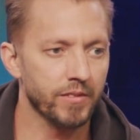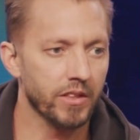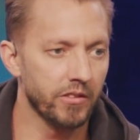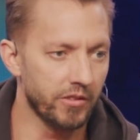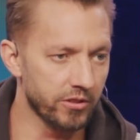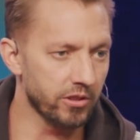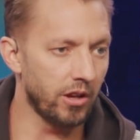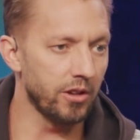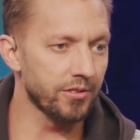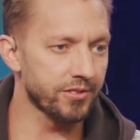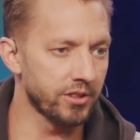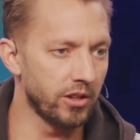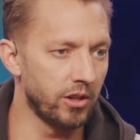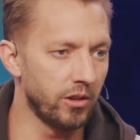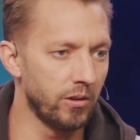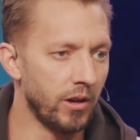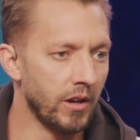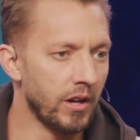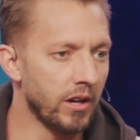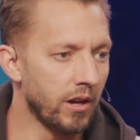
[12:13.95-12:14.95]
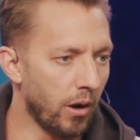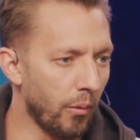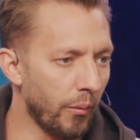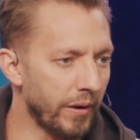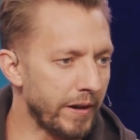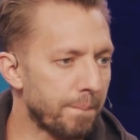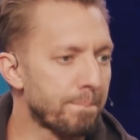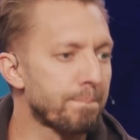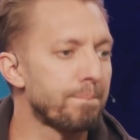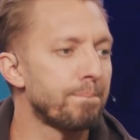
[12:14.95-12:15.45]
There's also a
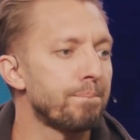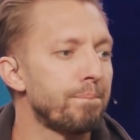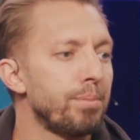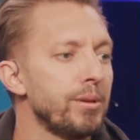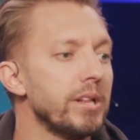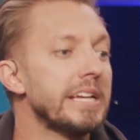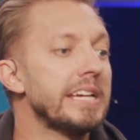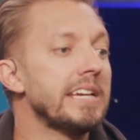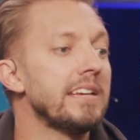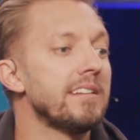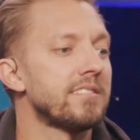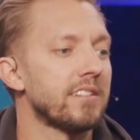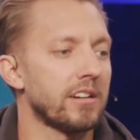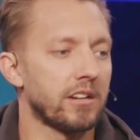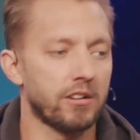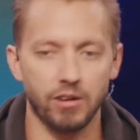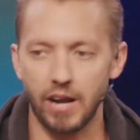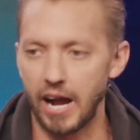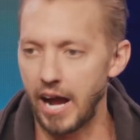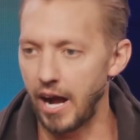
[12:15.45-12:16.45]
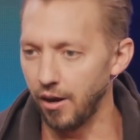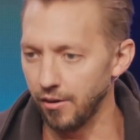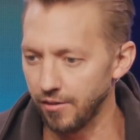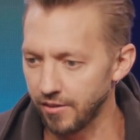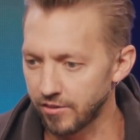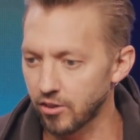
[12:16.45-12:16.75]
way to please a crowd.